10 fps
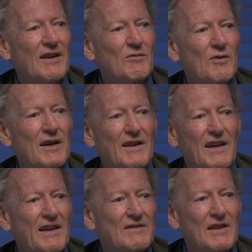
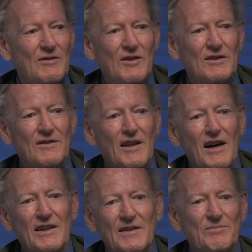long
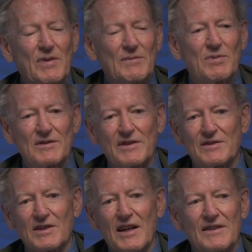line of people to
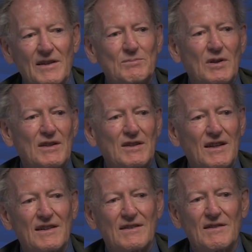sign the book,
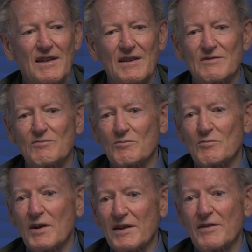and
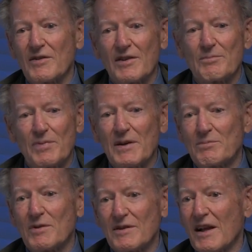one of the
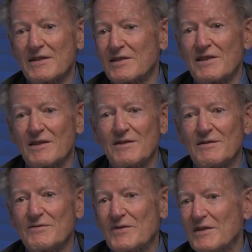people, I
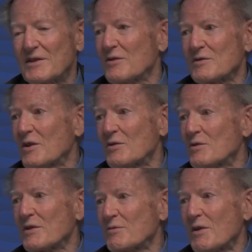still don't know
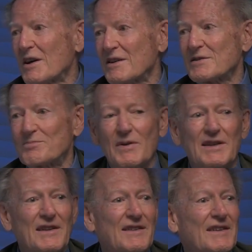who he was,
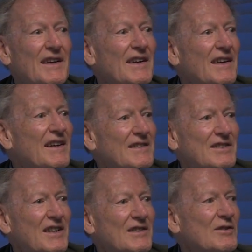but he
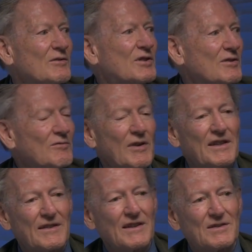said, "You should
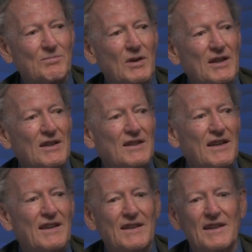read this book."
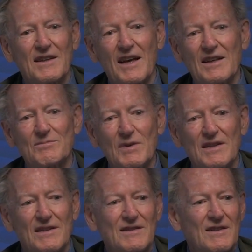And he gave me
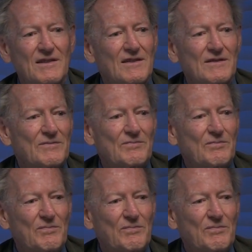a little